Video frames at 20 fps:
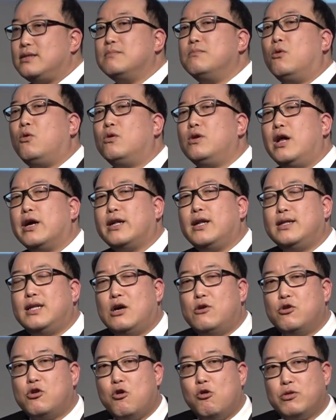it's more
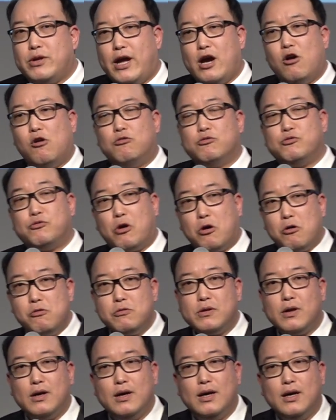likely they will go their own
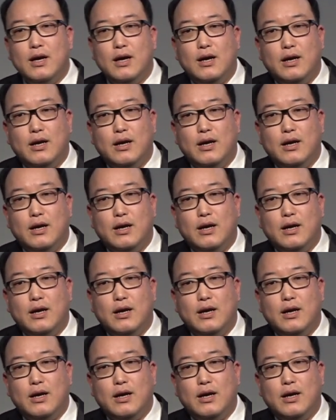road.